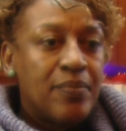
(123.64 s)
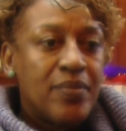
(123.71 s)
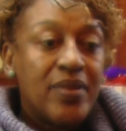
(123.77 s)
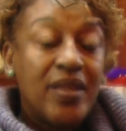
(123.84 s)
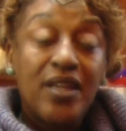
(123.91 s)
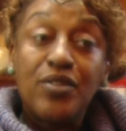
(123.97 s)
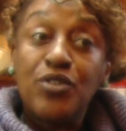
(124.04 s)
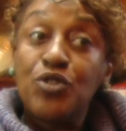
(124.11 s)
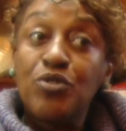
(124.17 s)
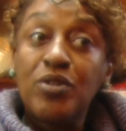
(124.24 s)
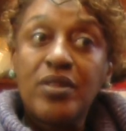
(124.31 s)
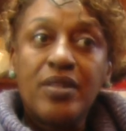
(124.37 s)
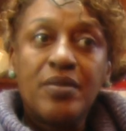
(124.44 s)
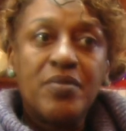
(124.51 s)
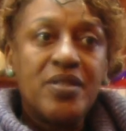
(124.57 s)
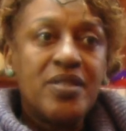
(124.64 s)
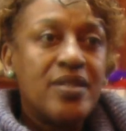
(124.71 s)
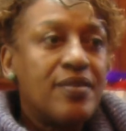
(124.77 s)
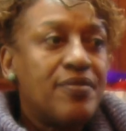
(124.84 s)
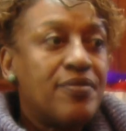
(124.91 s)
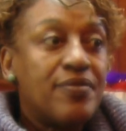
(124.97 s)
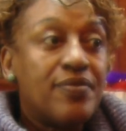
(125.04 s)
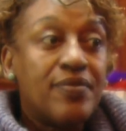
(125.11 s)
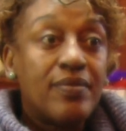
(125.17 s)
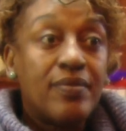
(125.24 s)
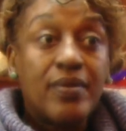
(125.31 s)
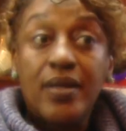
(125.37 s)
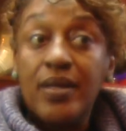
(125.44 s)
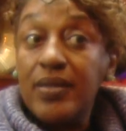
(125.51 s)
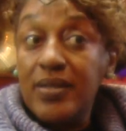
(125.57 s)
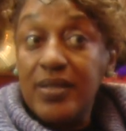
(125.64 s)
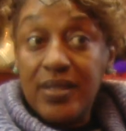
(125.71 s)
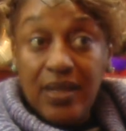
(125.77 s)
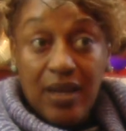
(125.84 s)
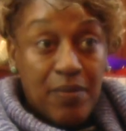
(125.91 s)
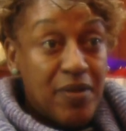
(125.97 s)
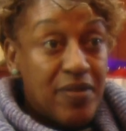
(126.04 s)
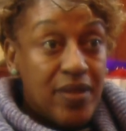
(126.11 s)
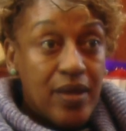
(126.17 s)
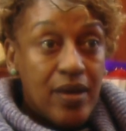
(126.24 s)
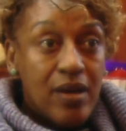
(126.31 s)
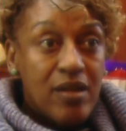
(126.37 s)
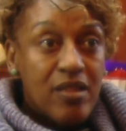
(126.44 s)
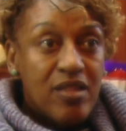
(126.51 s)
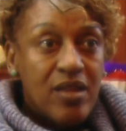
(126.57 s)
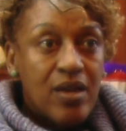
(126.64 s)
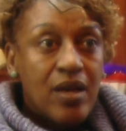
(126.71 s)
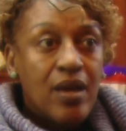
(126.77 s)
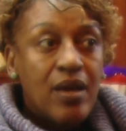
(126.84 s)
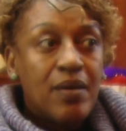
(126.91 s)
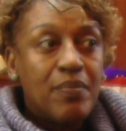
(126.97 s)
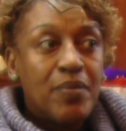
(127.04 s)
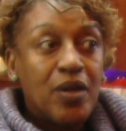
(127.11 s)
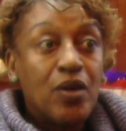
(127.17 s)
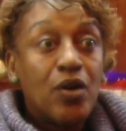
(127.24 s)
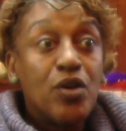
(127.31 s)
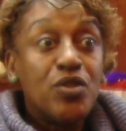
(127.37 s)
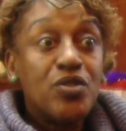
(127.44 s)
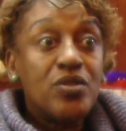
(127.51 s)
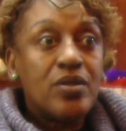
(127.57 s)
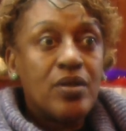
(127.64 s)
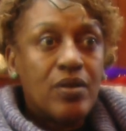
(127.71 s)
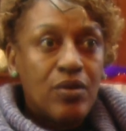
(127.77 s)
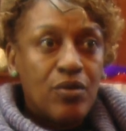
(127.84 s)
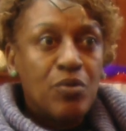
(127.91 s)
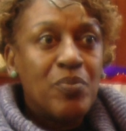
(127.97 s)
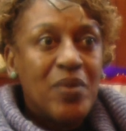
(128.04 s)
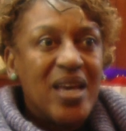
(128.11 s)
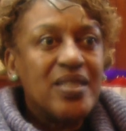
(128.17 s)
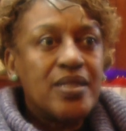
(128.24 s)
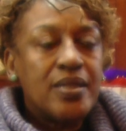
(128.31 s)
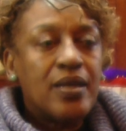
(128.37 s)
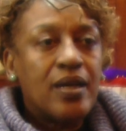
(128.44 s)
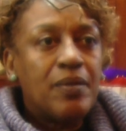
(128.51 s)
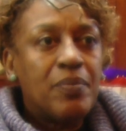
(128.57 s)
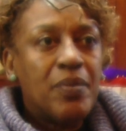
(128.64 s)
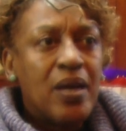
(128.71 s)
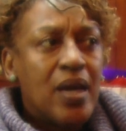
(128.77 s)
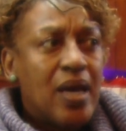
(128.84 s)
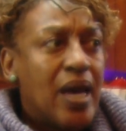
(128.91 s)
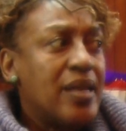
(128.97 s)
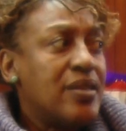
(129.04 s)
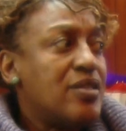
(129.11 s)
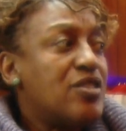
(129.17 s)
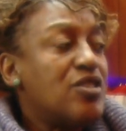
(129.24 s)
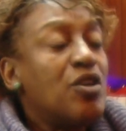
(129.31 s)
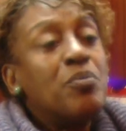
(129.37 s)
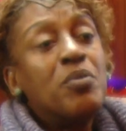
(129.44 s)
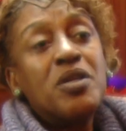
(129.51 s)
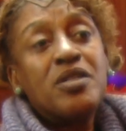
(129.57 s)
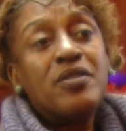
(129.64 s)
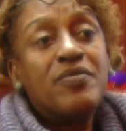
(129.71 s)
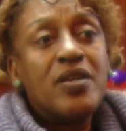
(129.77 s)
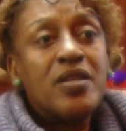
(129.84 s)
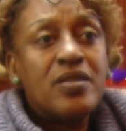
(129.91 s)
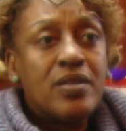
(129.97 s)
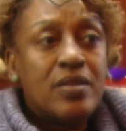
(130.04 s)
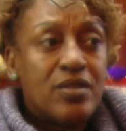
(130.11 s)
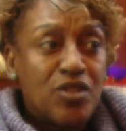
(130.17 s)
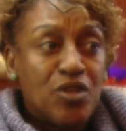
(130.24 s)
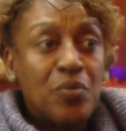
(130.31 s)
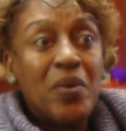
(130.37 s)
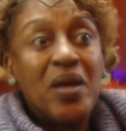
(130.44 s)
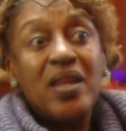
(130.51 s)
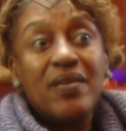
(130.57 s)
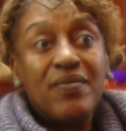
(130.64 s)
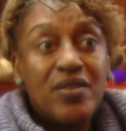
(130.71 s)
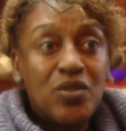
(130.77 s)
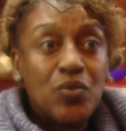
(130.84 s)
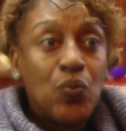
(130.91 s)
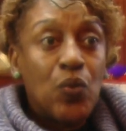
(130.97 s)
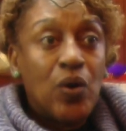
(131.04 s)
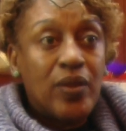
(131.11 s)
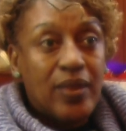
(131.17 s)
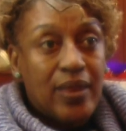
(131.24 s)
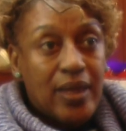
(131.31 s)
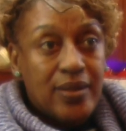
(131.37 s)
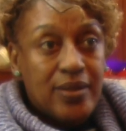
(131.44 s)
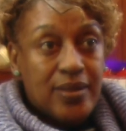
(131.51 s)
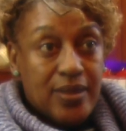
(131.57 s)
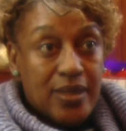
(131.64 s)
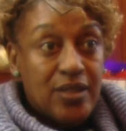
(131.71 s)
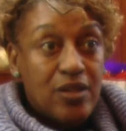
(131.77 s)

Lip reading: they treat them as if they're the scum of the earth because you messed up. And so many of us want this